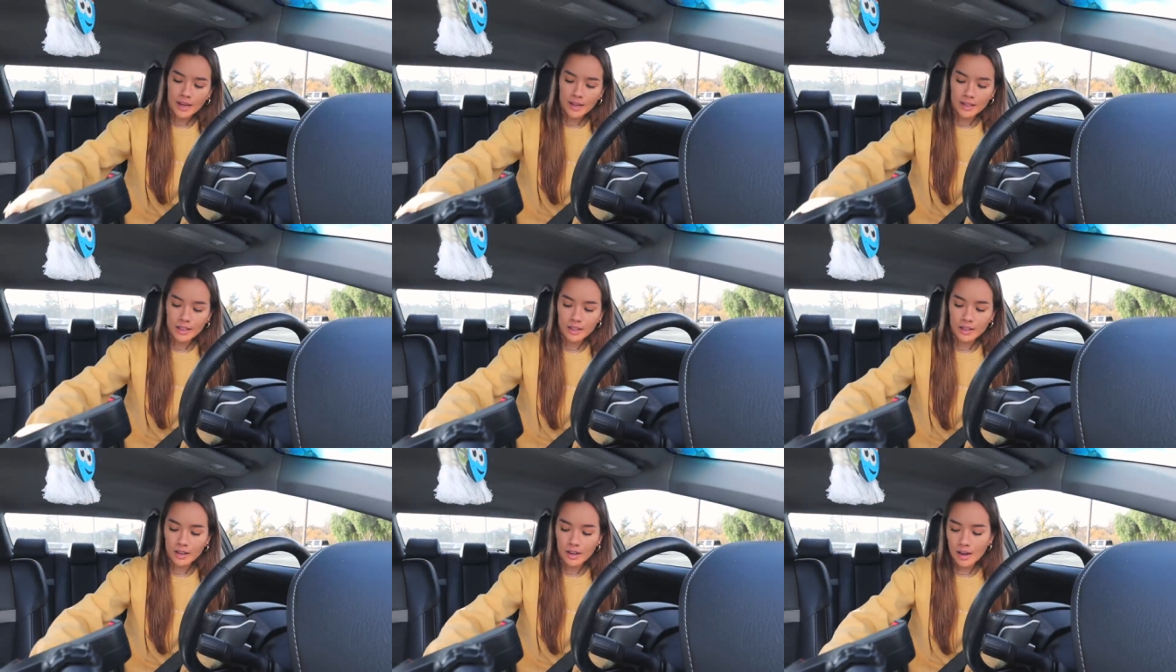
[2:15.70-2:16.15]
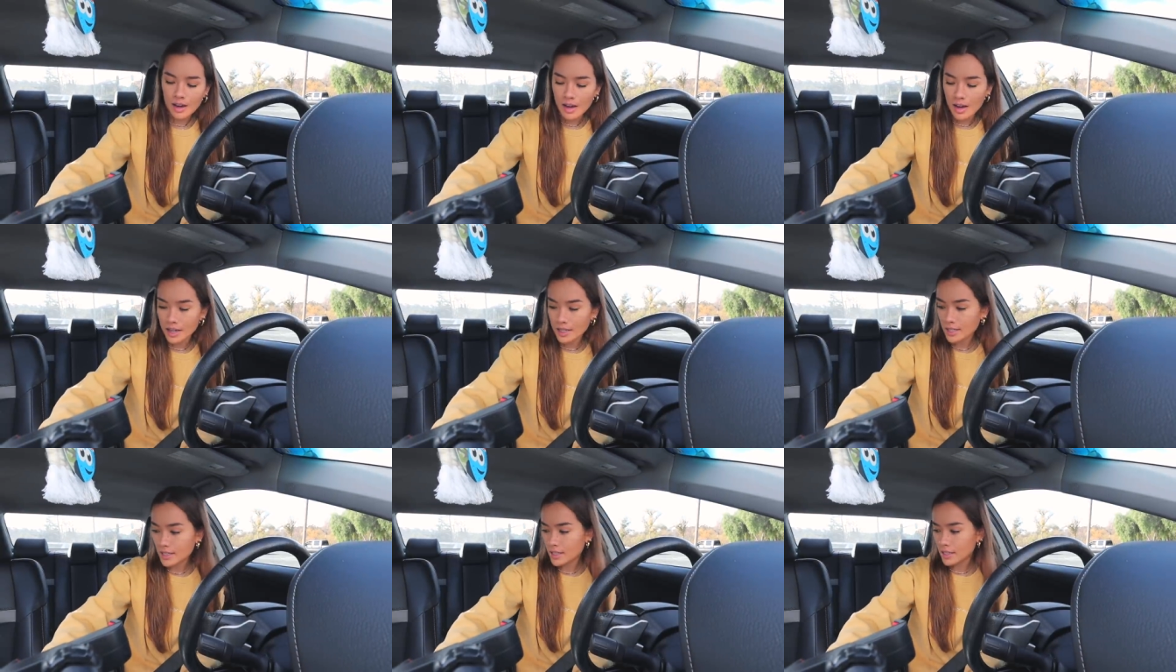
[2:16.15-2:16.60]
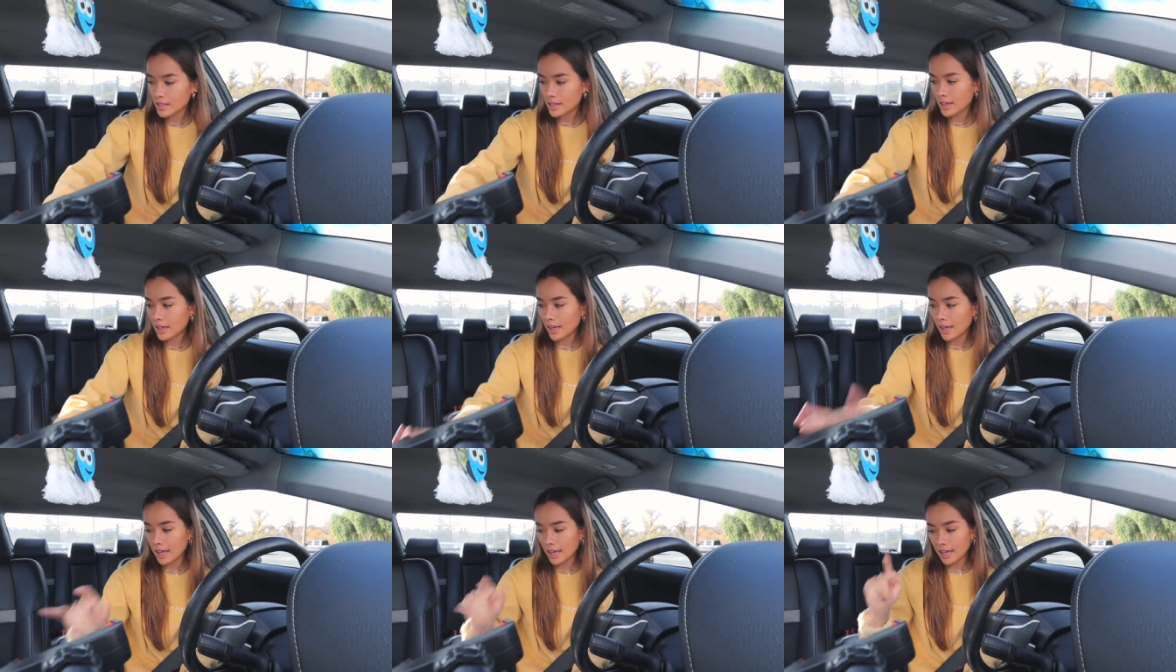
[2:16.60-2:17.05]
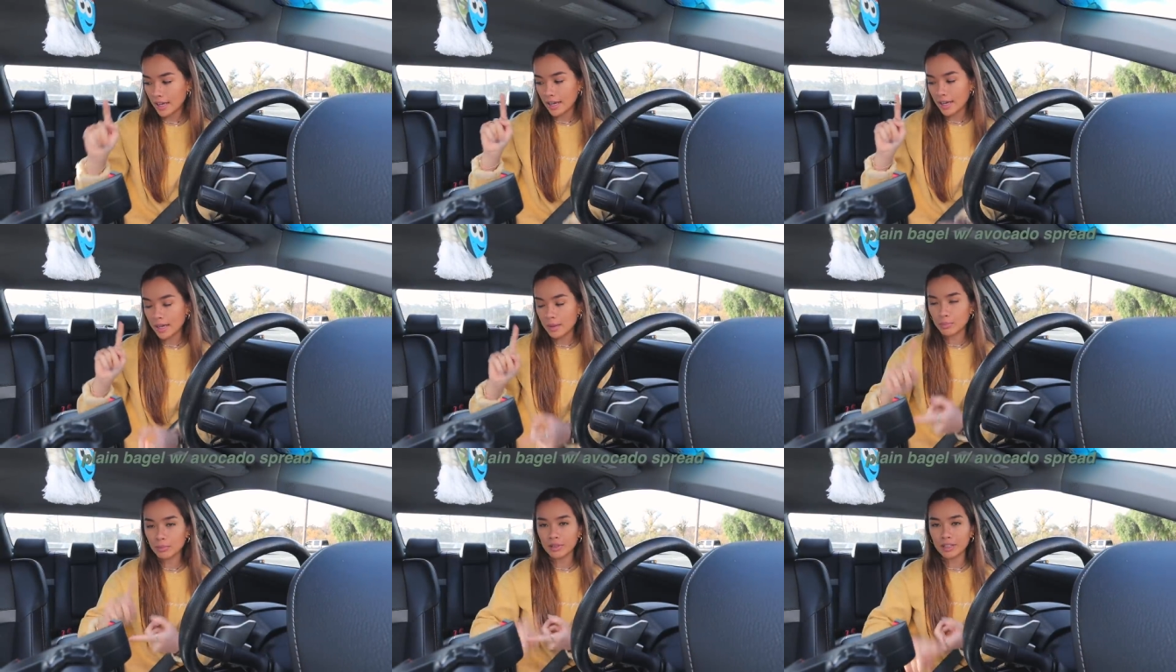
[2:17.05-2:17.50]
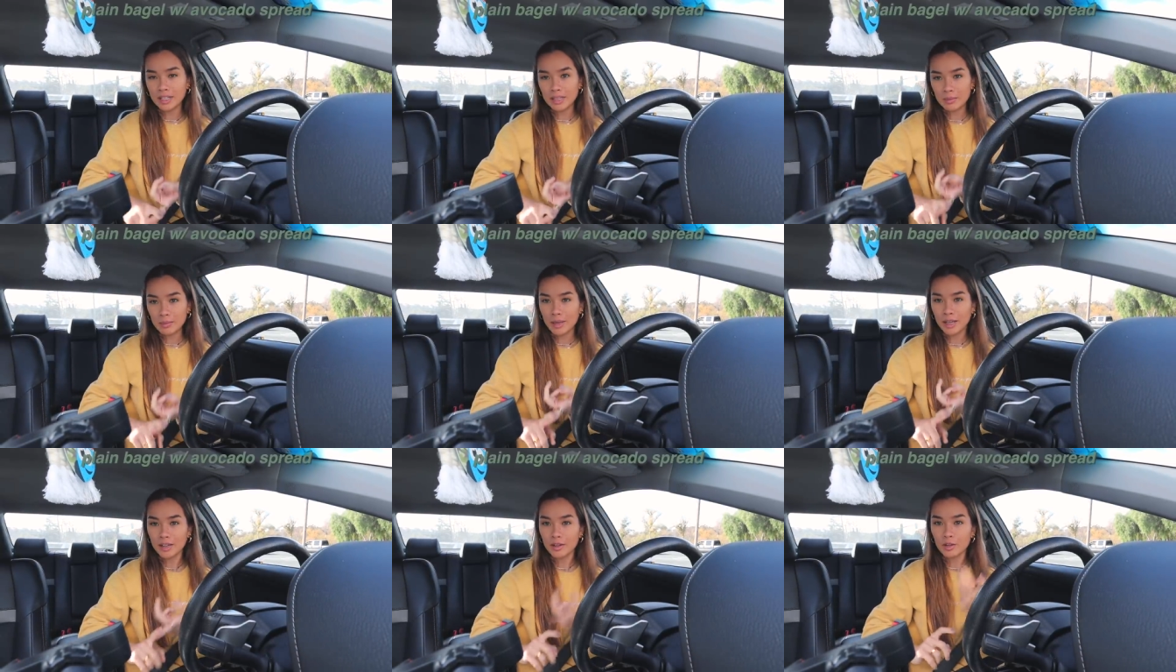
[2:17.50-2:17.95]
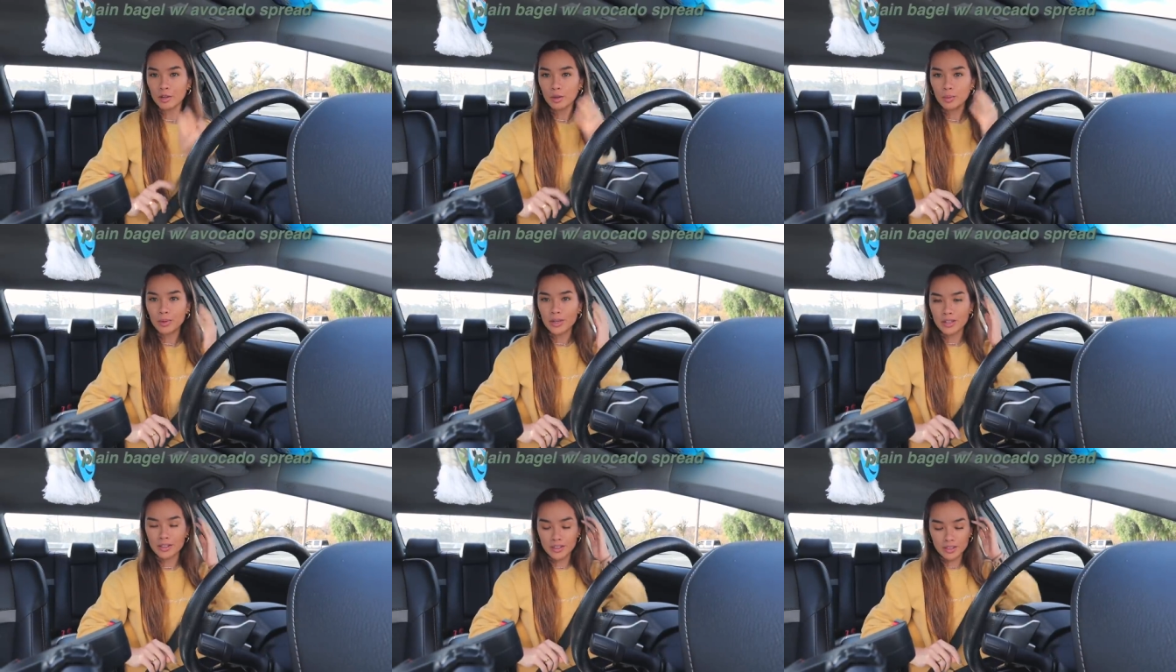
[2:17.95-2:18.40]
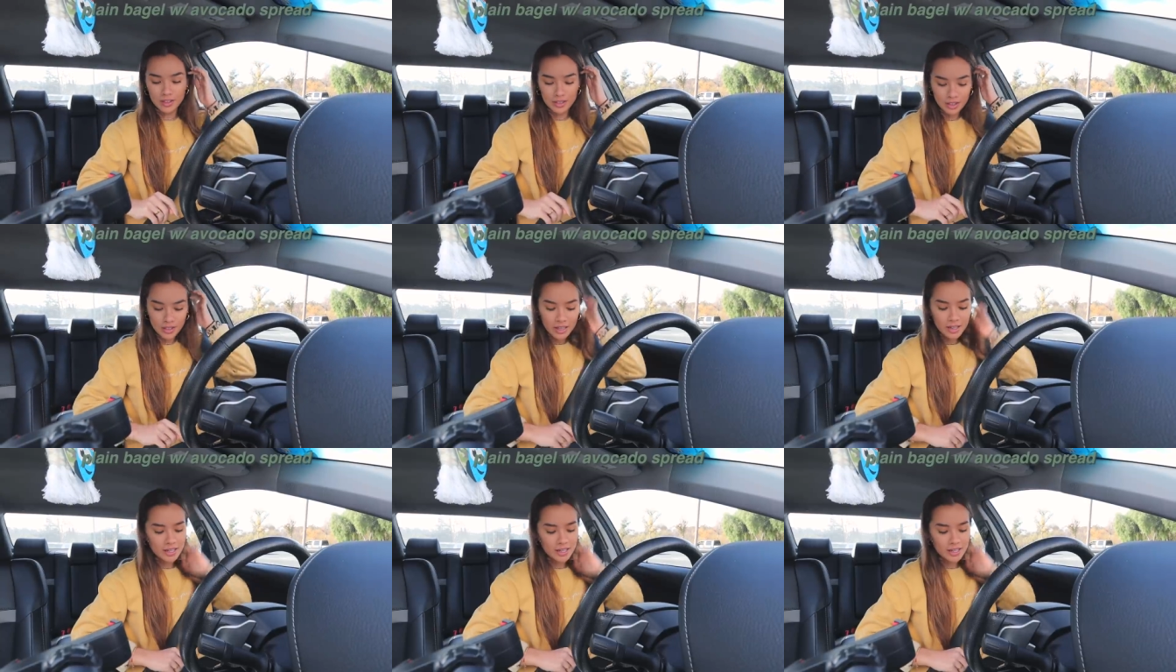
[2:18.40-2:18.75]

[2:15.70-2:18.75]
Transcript: I got a plain bagel with